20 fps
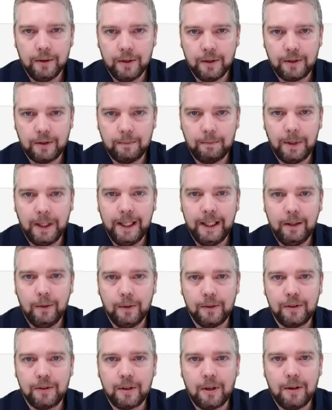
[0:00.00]
you're just planning
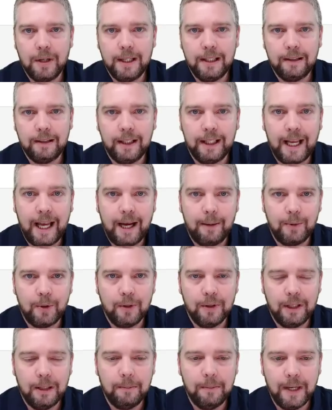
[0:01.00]
on starting to
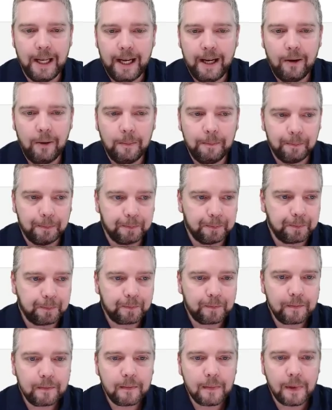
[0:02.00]
capture them now
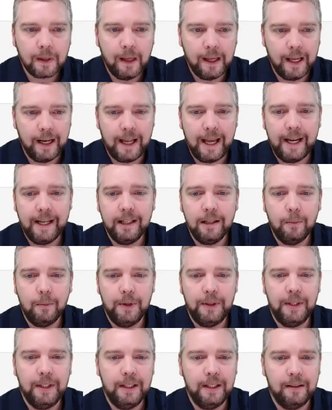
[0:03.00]
and adding them
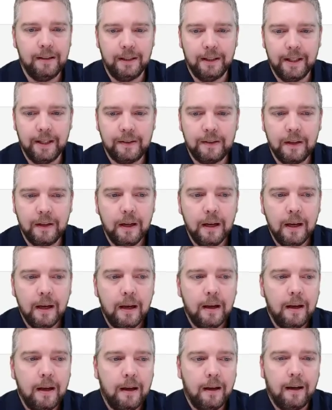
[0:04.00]
within these lists,
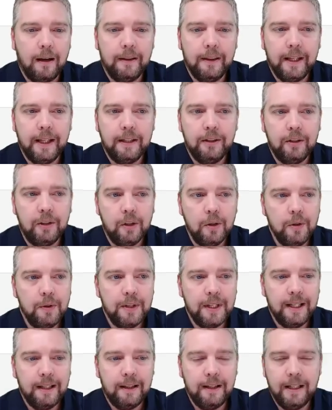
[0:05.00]
and then
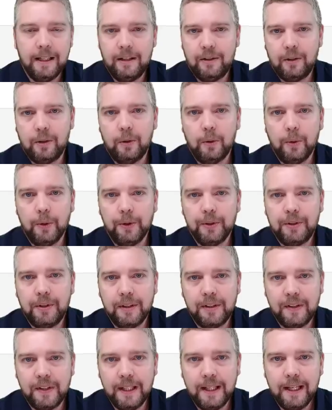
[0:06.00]
using these tools
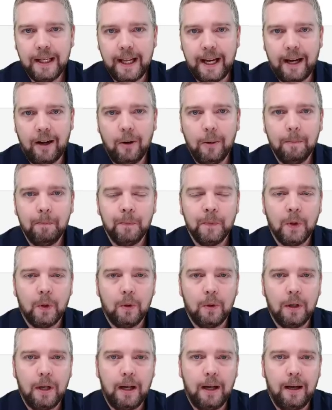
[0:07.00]
to send out
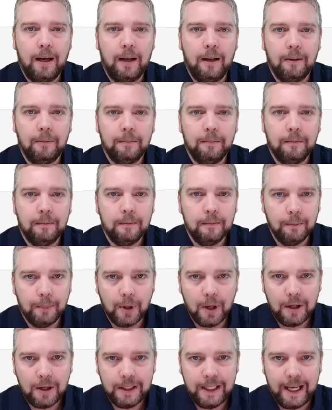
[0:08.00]

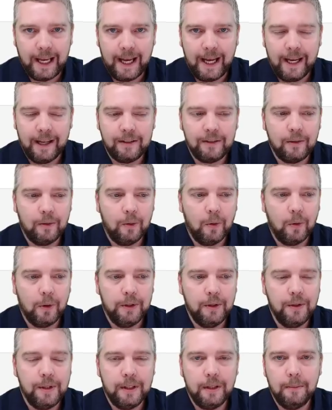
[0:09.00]
broadcast, or
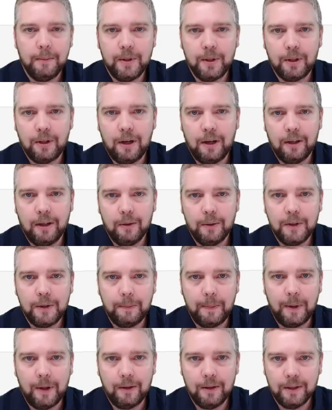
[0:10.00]
using them as your
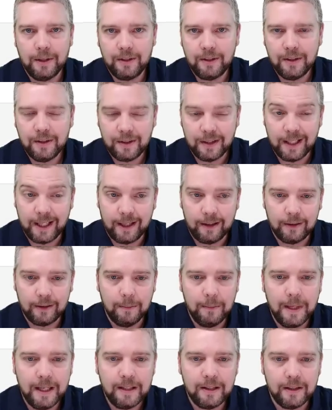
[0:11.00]
autoresponder just to send out the
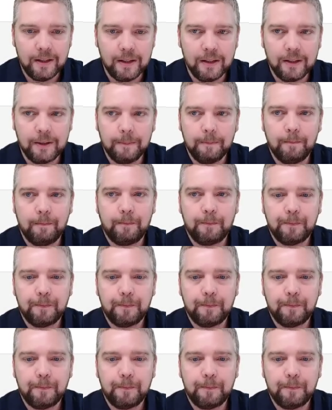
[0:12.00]
messages.